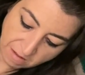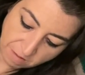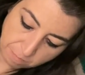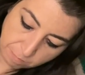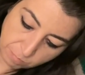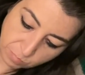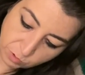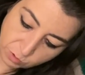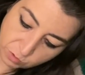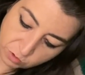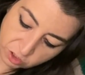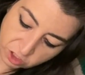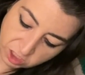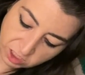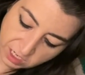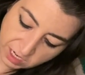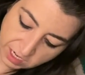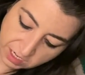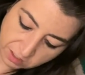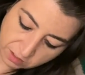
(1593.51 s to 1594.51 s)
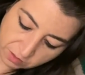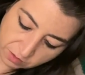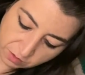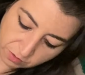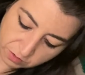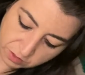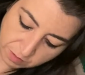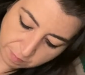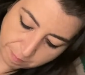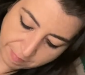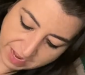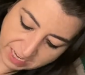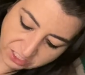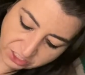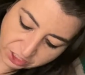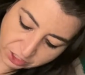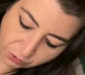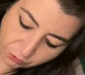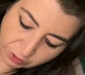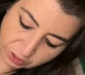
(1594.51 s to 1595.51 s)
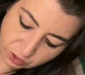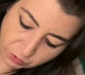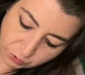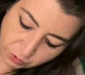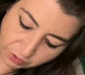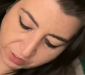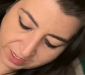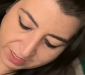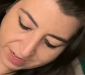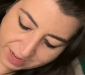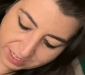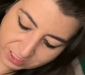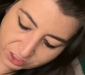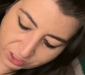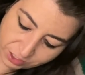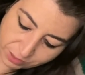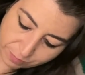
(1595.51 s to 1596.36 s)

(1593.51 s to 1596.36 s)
Moonchild, Magic, Ritual, Connection,